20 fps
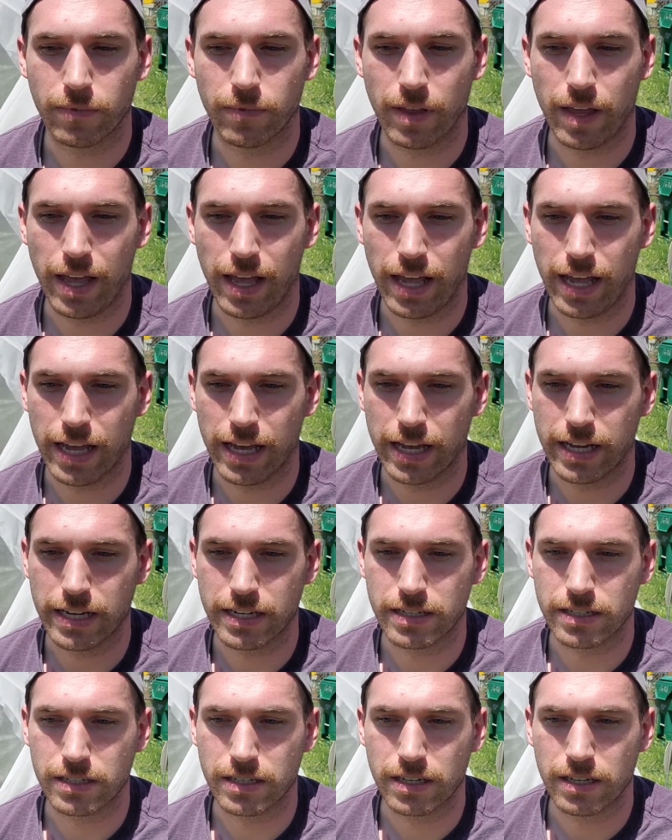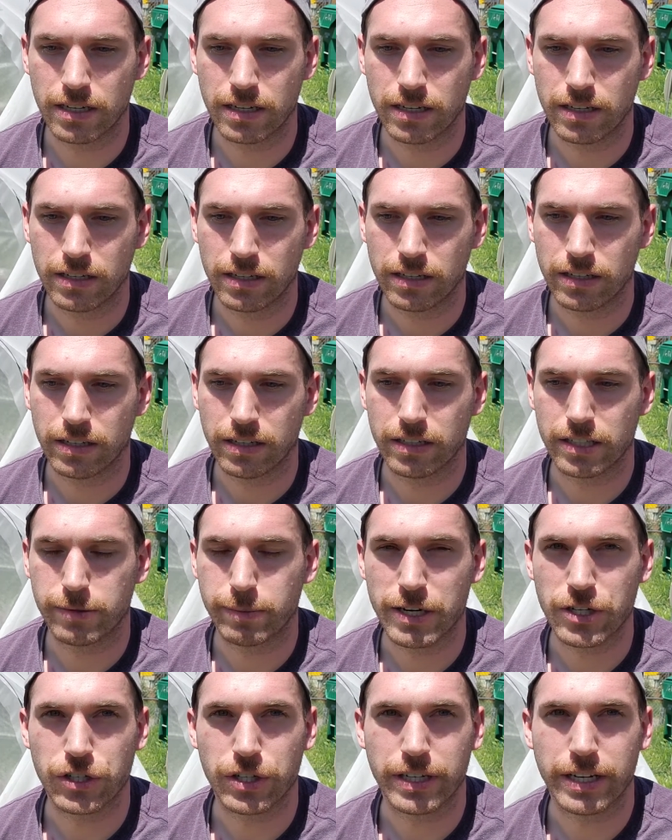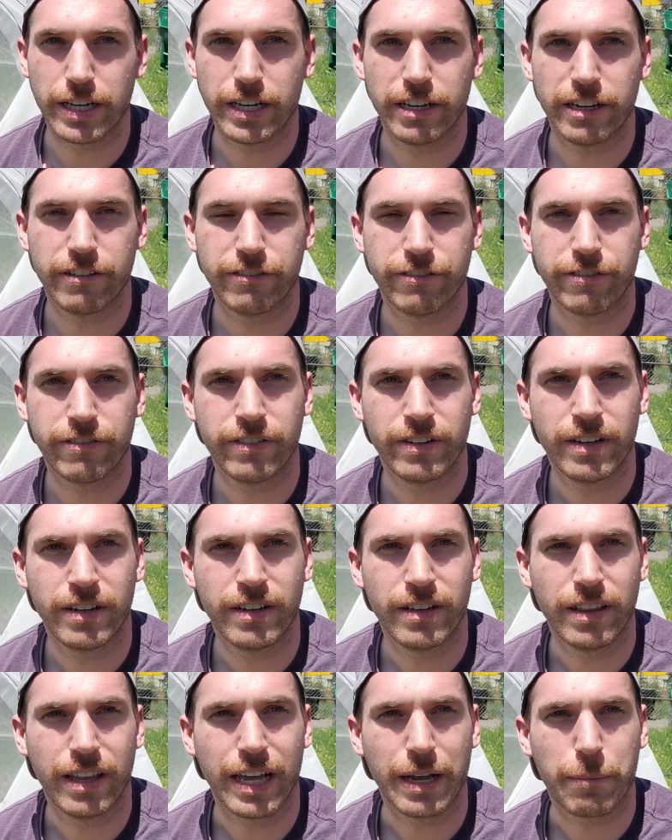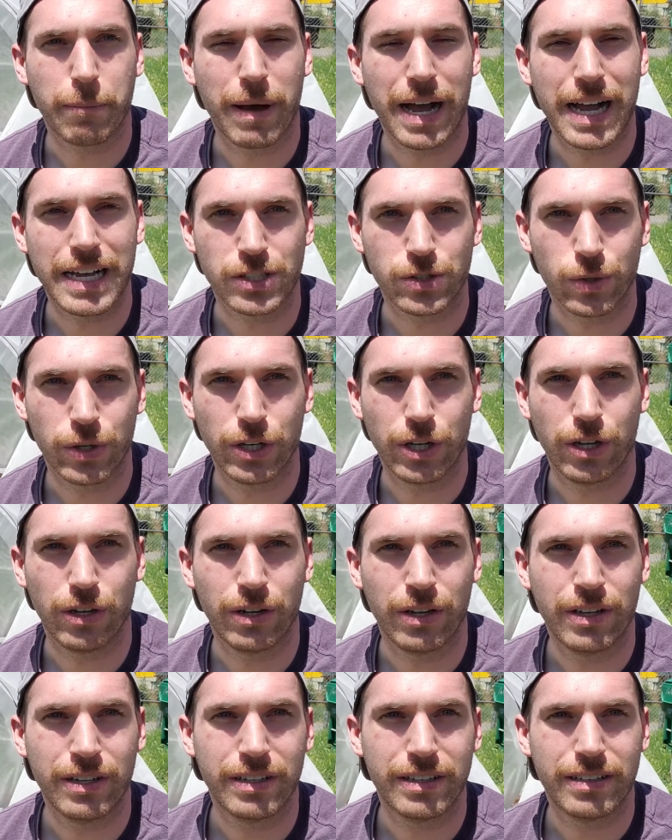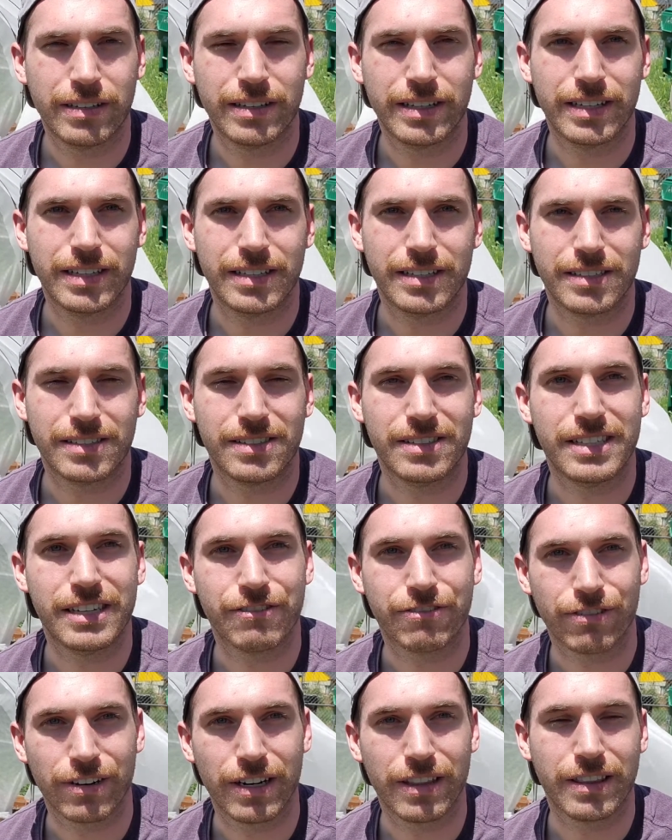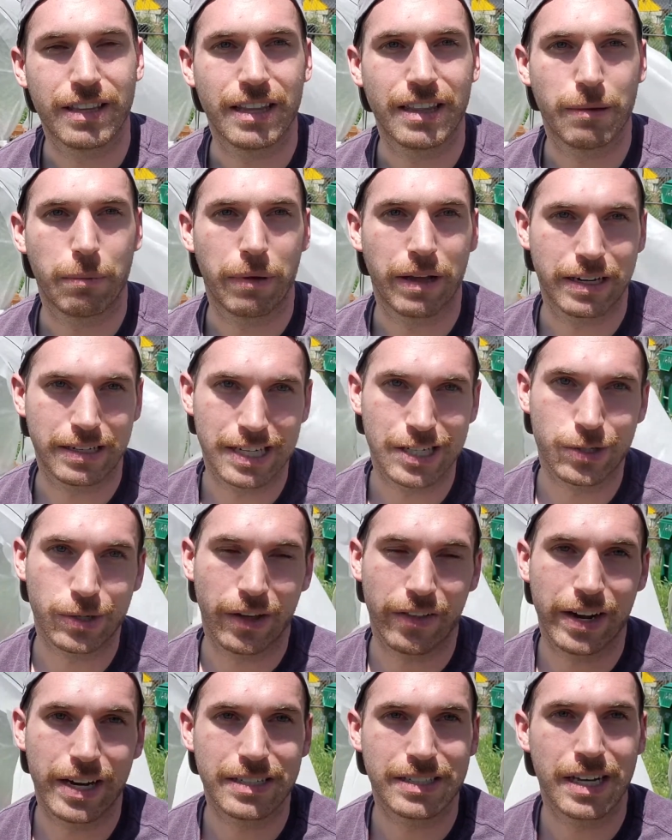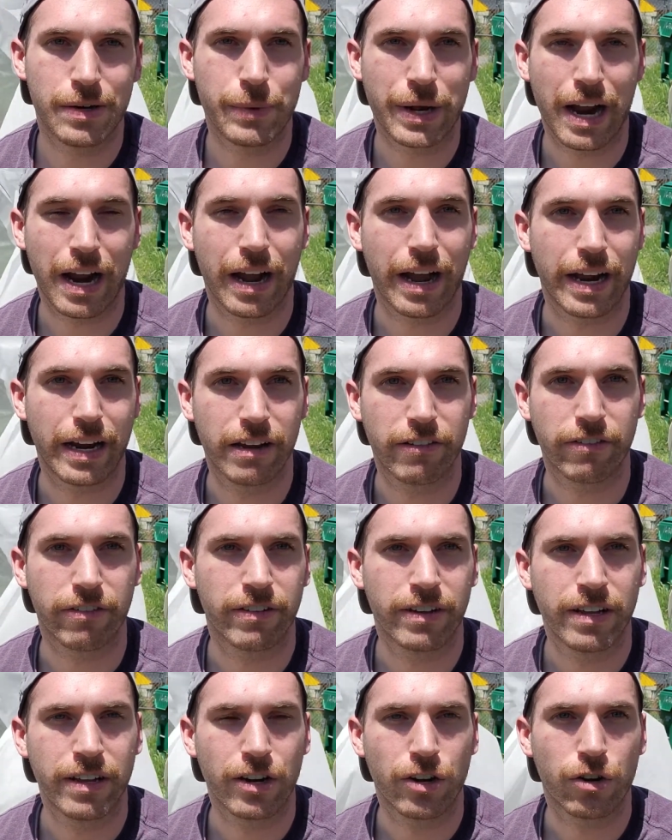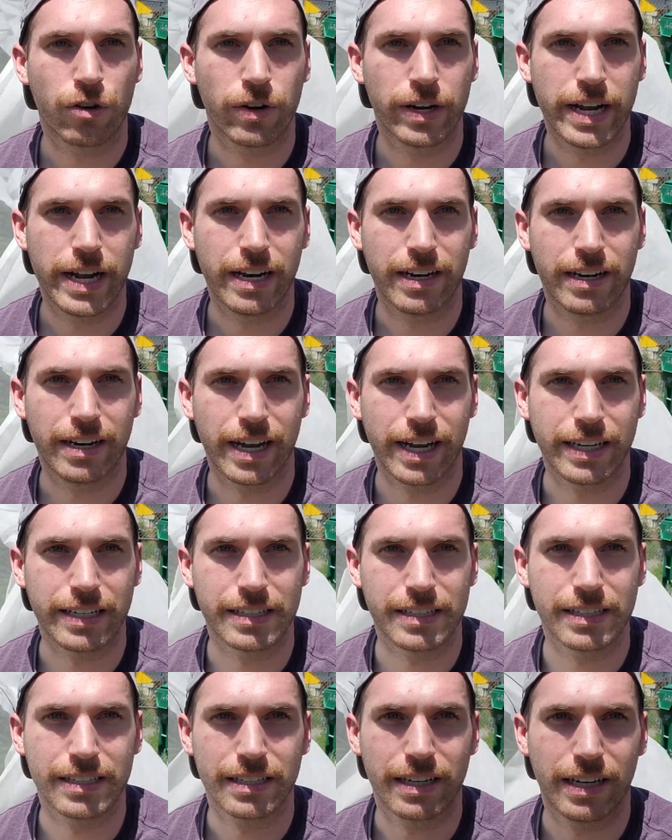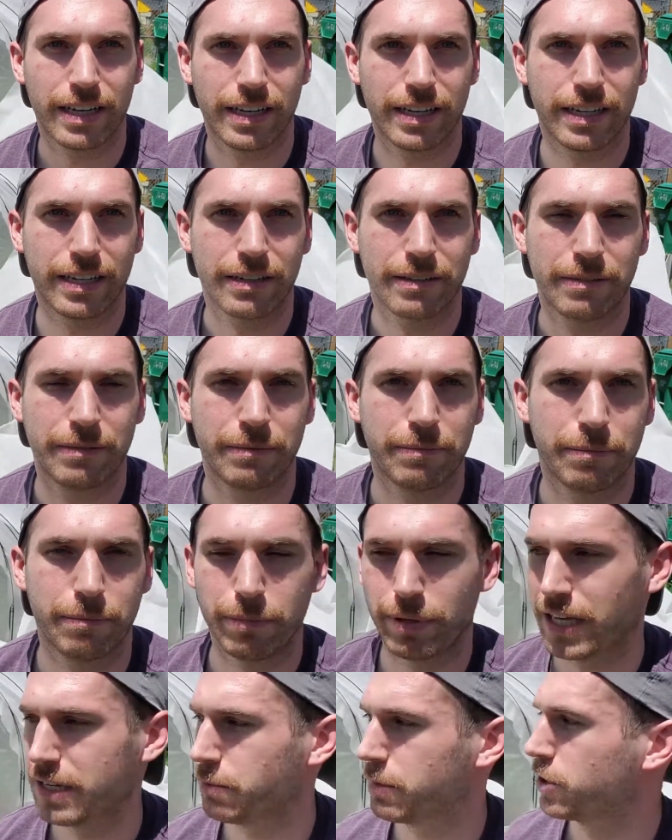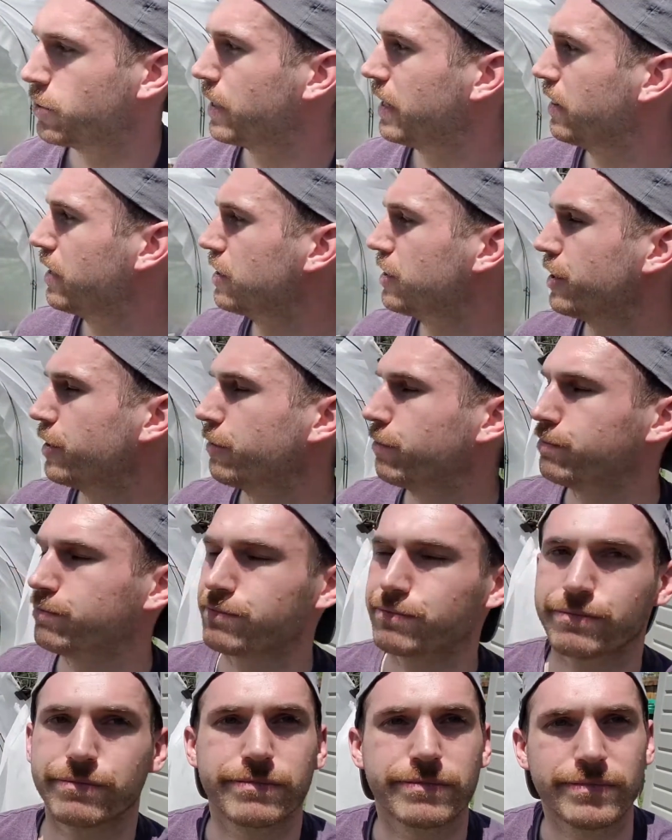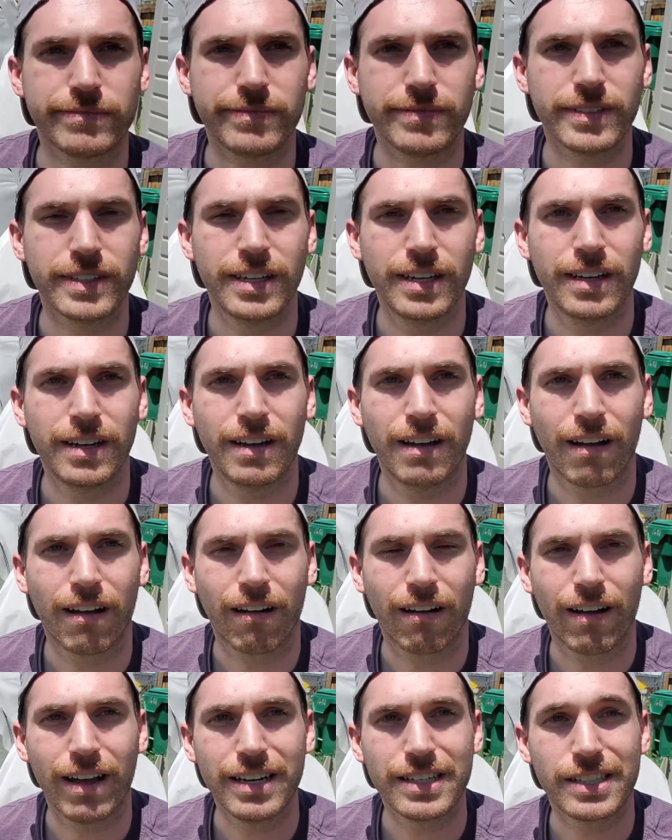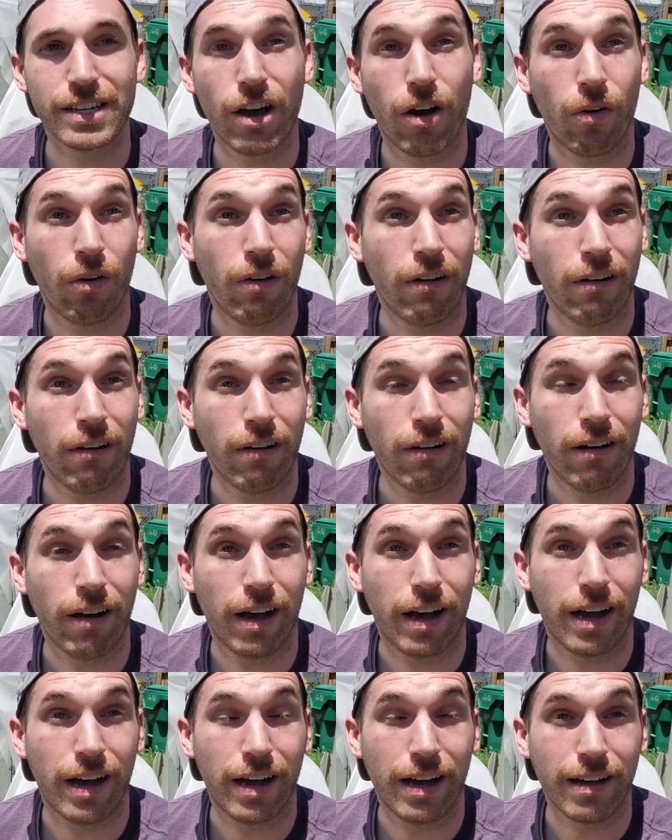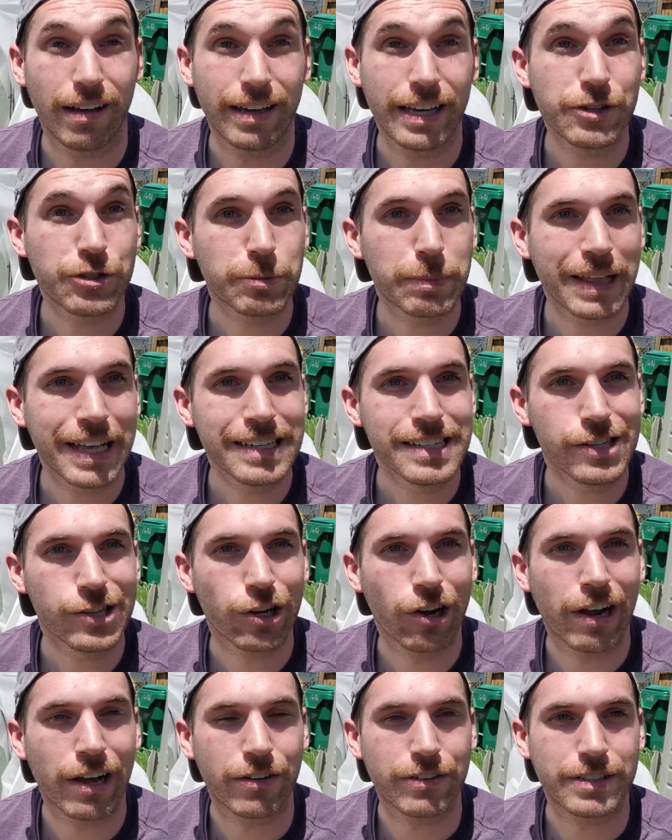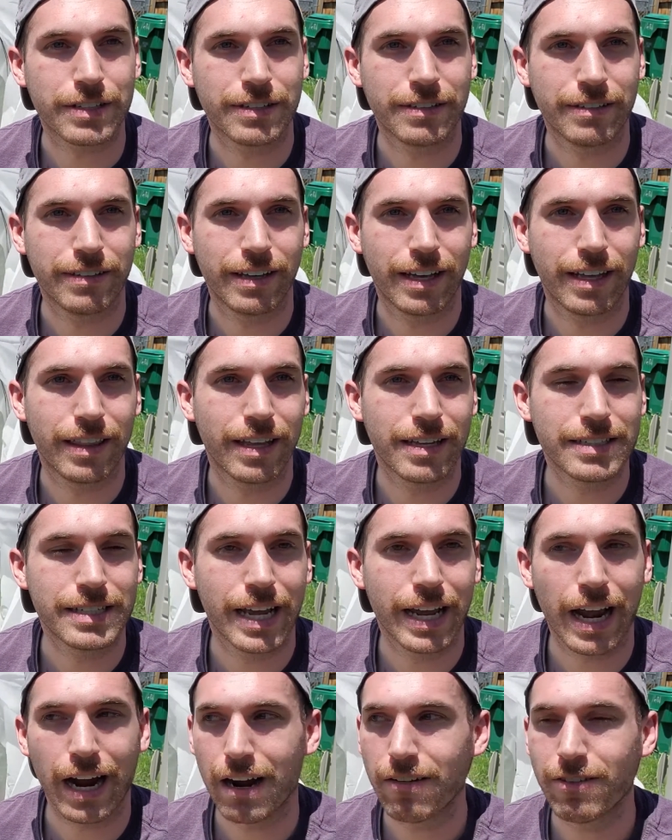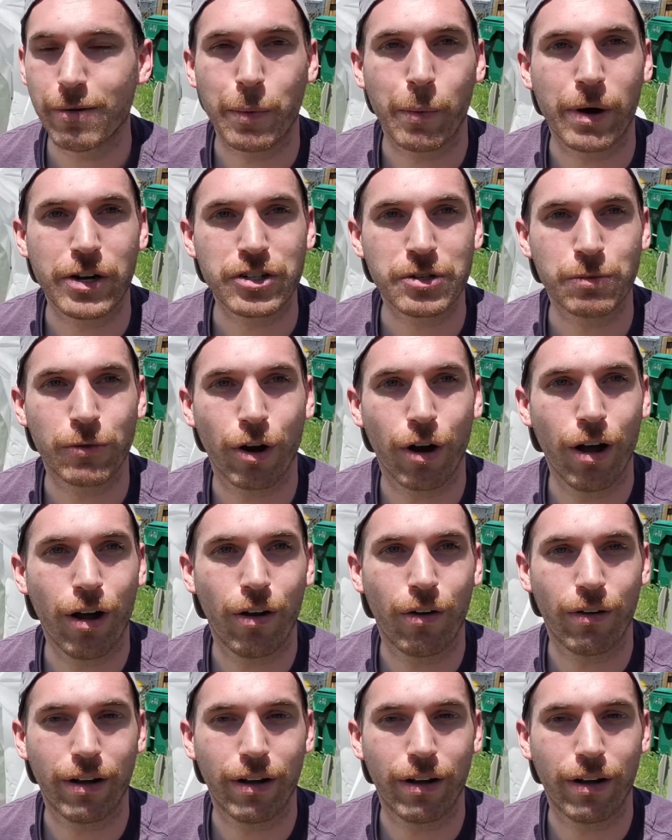And especially if, like, my soil is different than the planting soil that it's in, we can kind of create a nice blend between the two. All right, so get your plants in the ground and then take care of them and watch them grow.